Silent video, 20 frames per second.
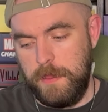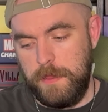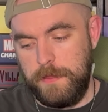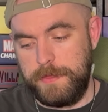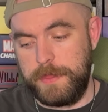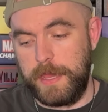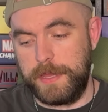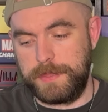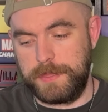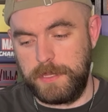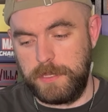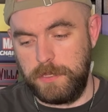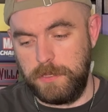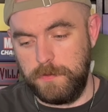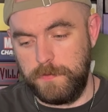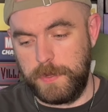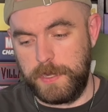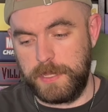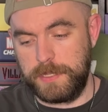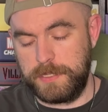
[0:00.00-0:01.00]
that the
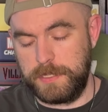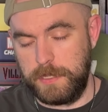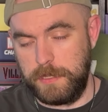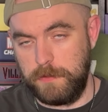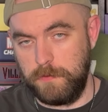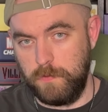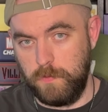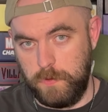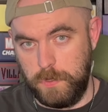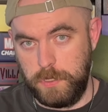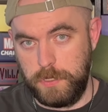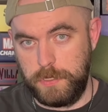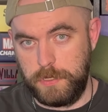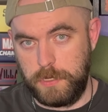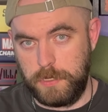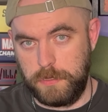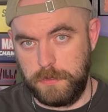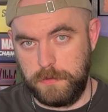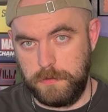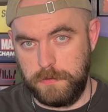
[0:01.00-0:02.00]
UNSC
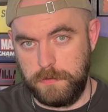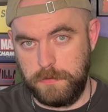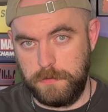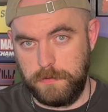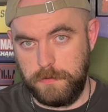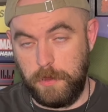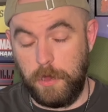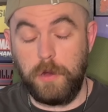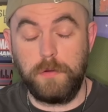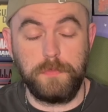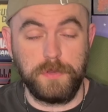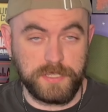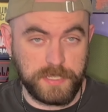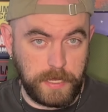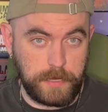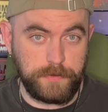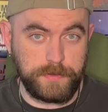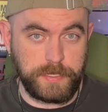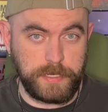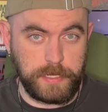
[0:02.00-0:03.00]
would almost
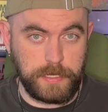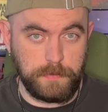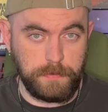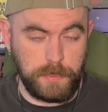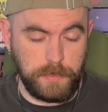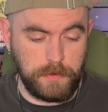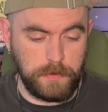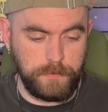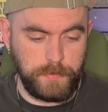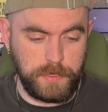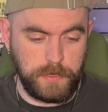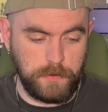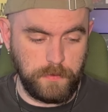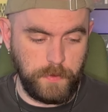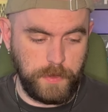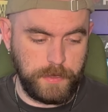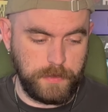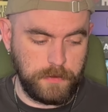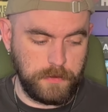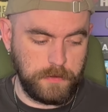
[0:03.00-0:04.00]
guaranteed be a
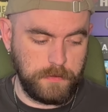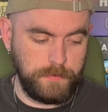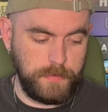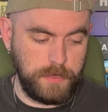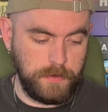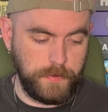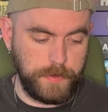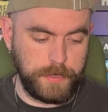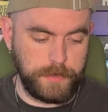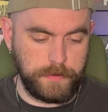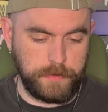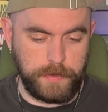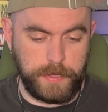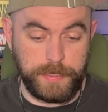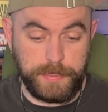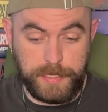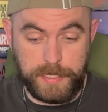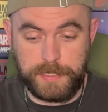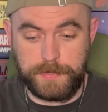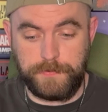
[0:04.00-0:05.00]
winner,
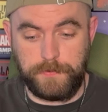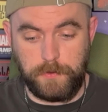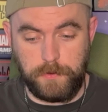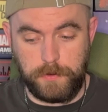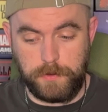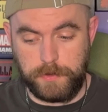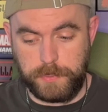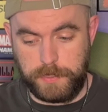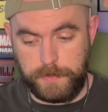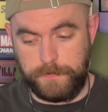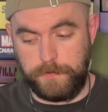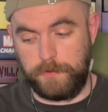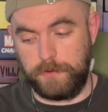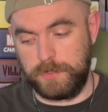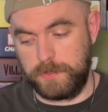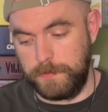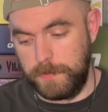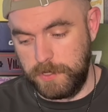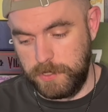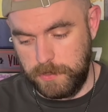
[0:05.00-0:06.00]
at least for the
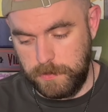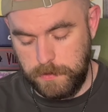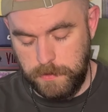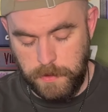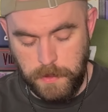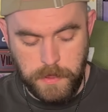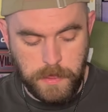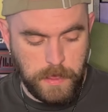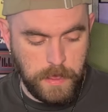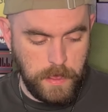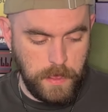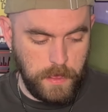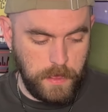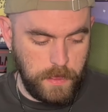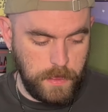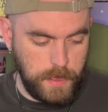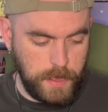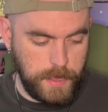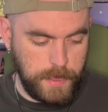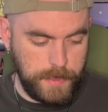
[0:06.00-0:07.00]
first mission.
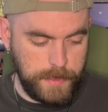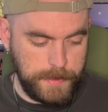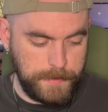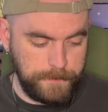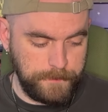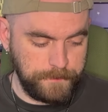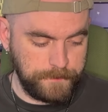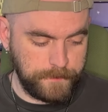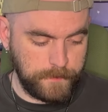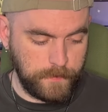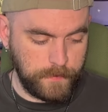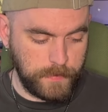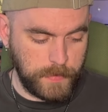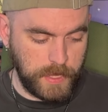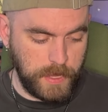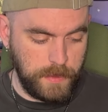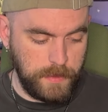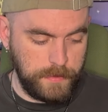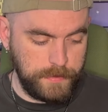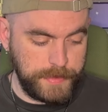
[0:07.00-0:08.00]
Um,
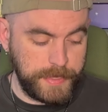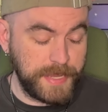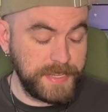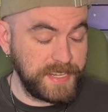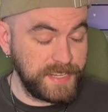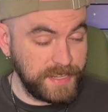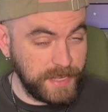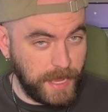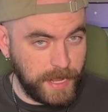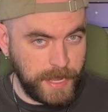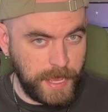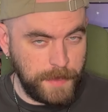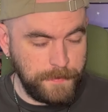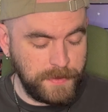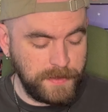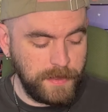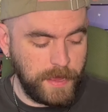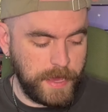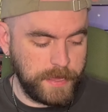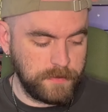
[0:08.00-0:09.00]
that did not
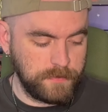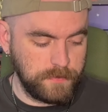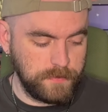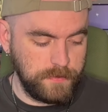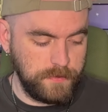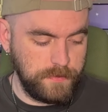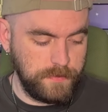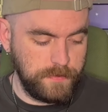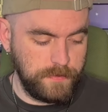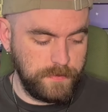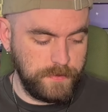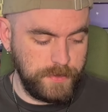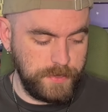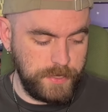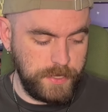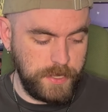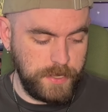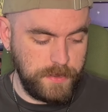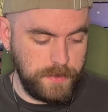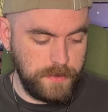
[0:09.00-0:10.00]
happen. I don't.
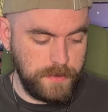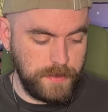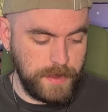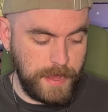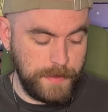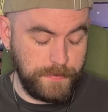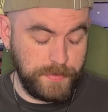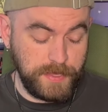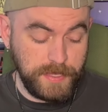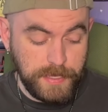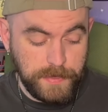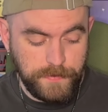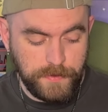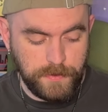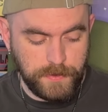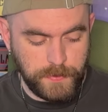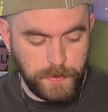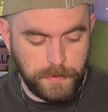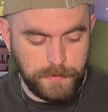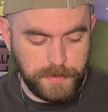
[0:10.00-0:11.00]
I believe it
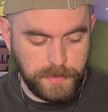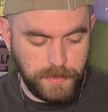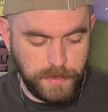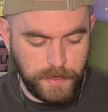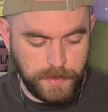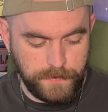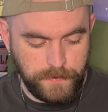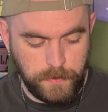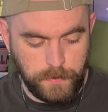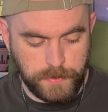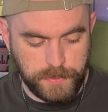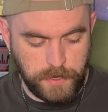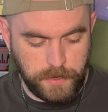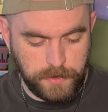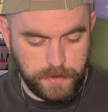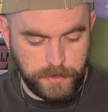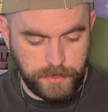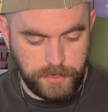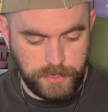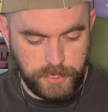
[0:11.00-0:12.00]
was probably a lot of it was
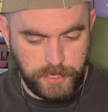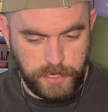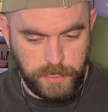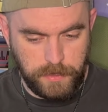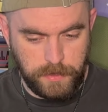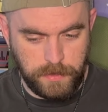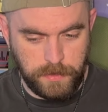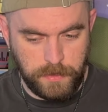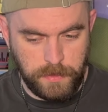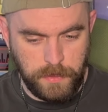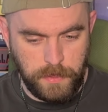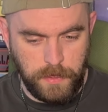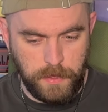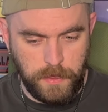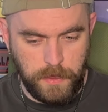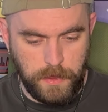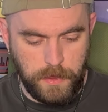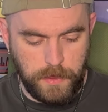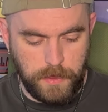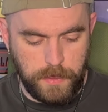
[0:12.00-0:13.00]
RNG.
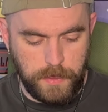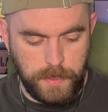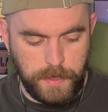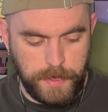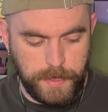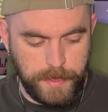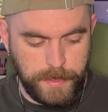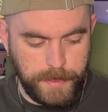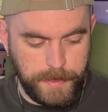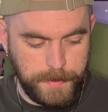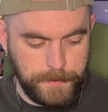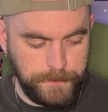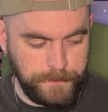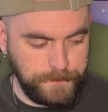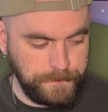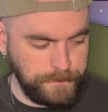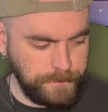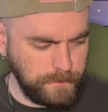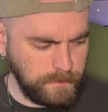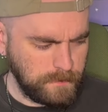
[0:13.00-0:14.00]
Um,
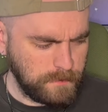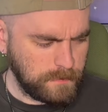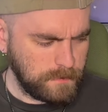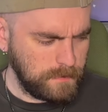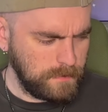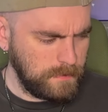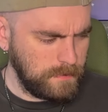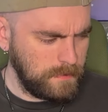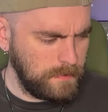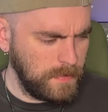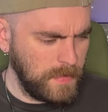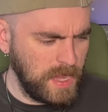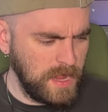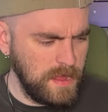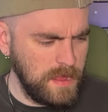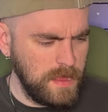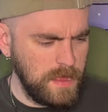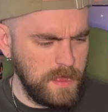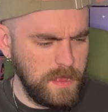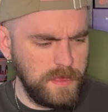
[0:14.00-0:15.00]

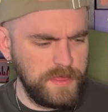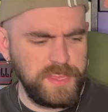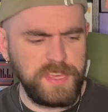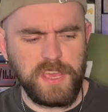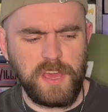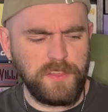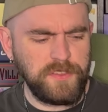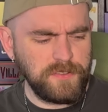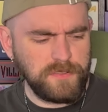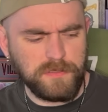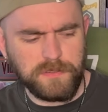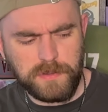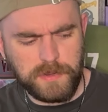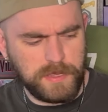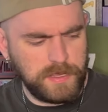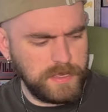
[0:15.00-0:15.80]
the other,